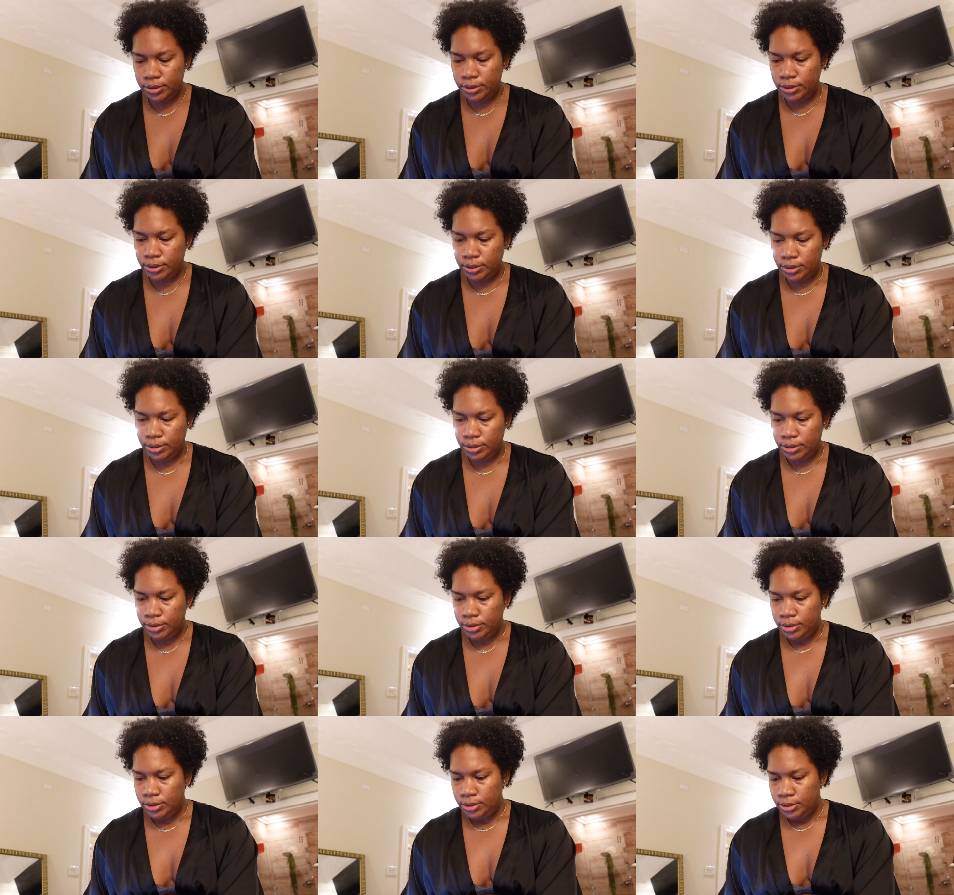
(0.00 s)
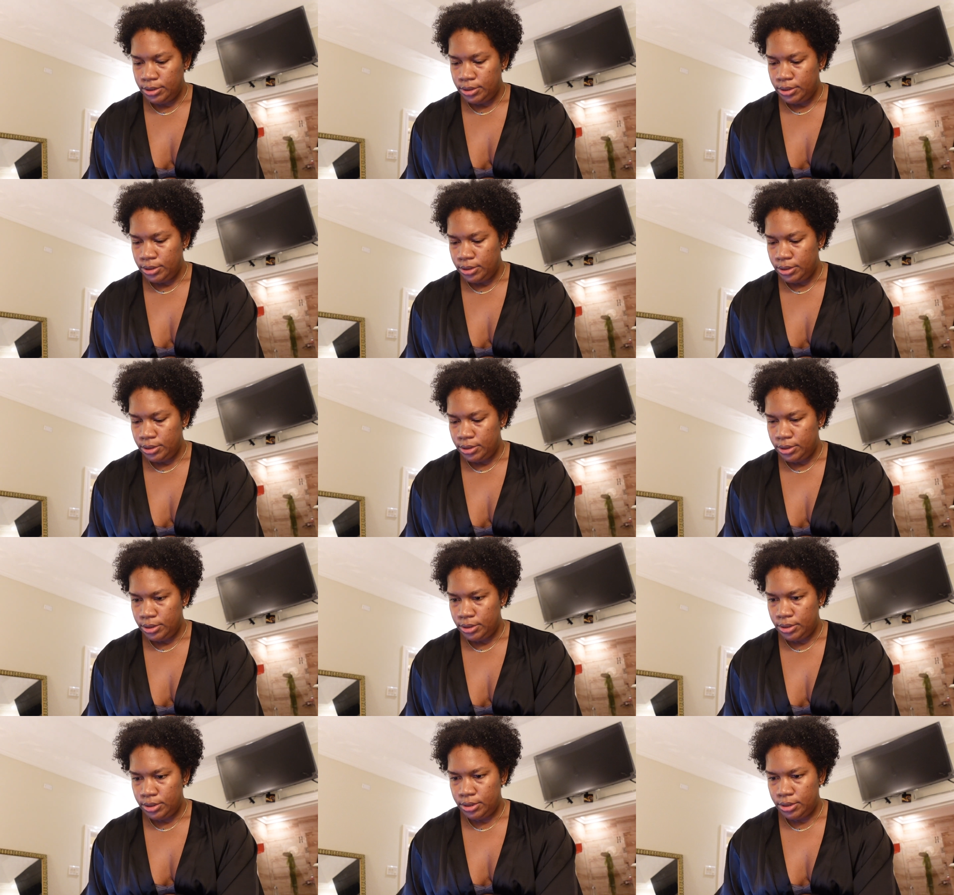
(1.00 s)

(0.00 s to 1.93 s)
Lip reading: (no one is talking)